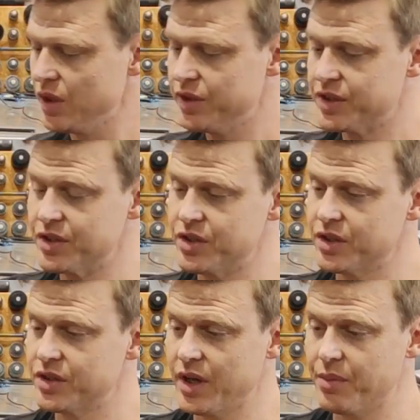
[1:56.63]
This is
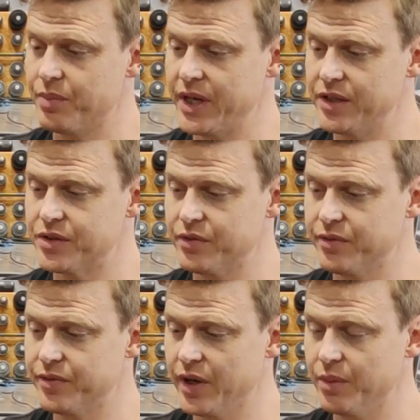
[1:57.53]
just a piece
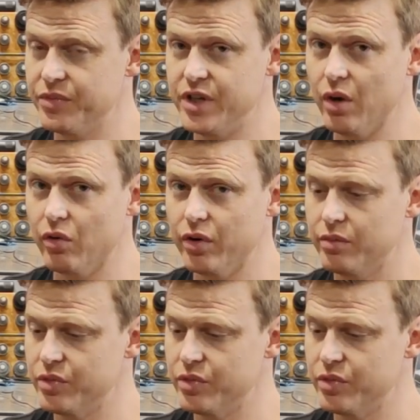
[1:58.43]
of Delrin